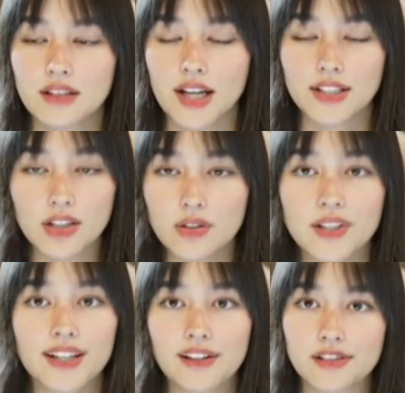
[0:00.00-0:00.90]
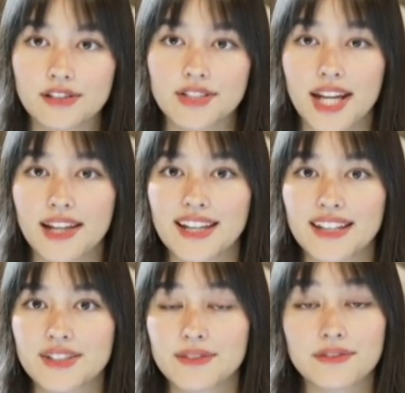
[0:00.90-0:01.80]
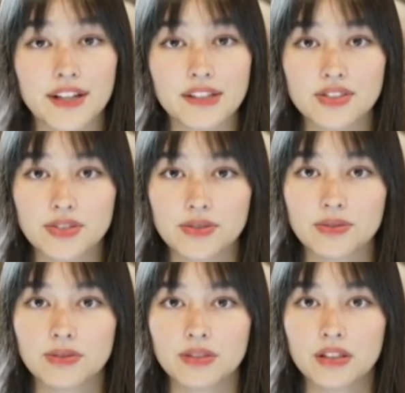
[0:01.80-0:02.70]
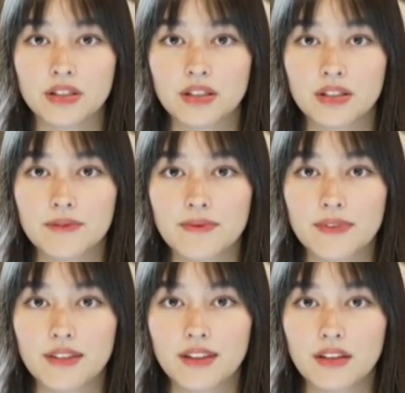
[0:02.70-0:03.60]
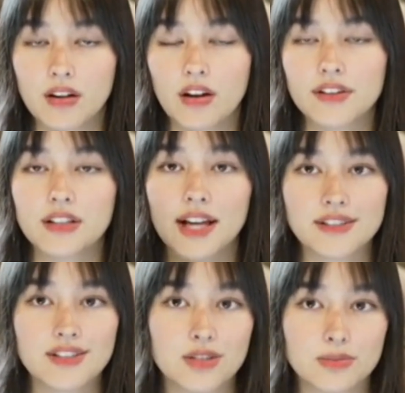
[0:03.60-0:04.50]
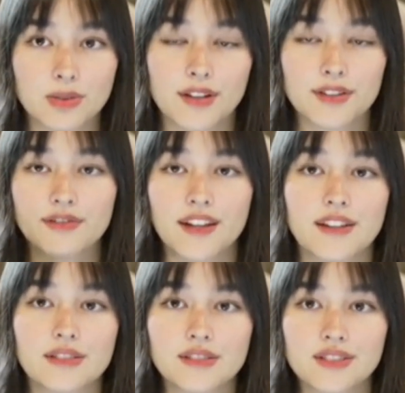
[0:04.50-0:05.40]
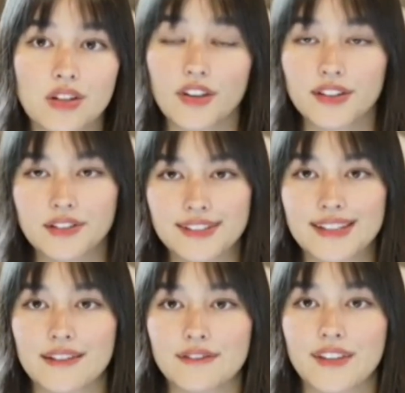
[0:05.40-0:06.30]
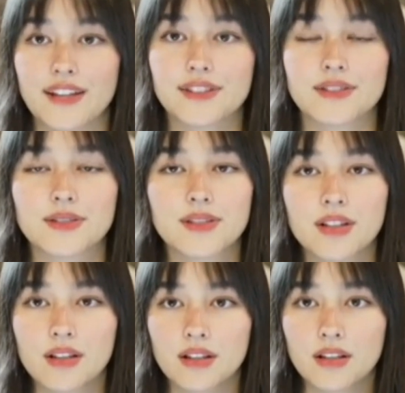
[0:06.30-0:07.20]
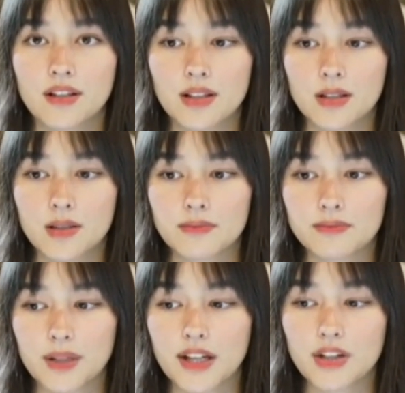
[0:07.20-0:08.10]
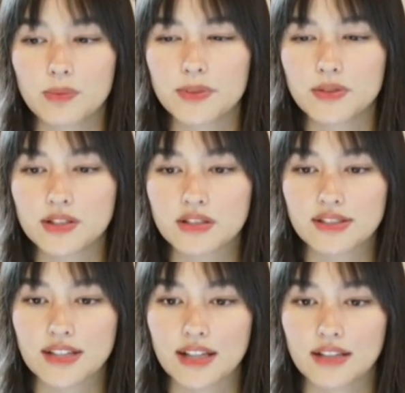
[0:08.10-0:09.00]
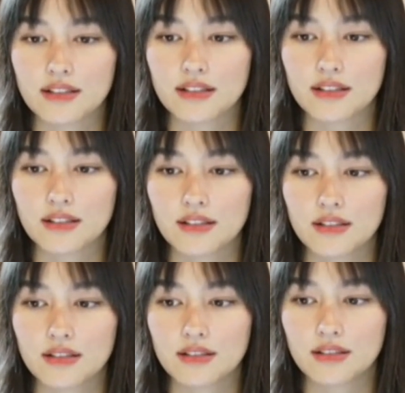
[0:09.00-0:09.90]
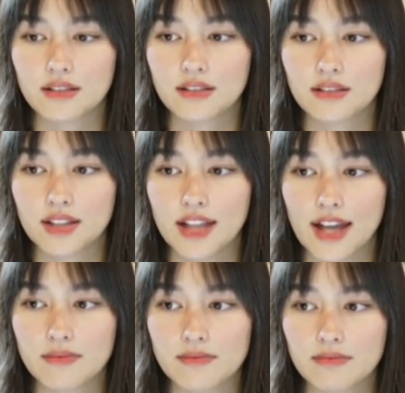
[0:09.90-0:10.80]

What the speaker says: I know and I understand that it's unfair to all the Liza Soberano fans, all the Liz Ken fans, but I hope you understand that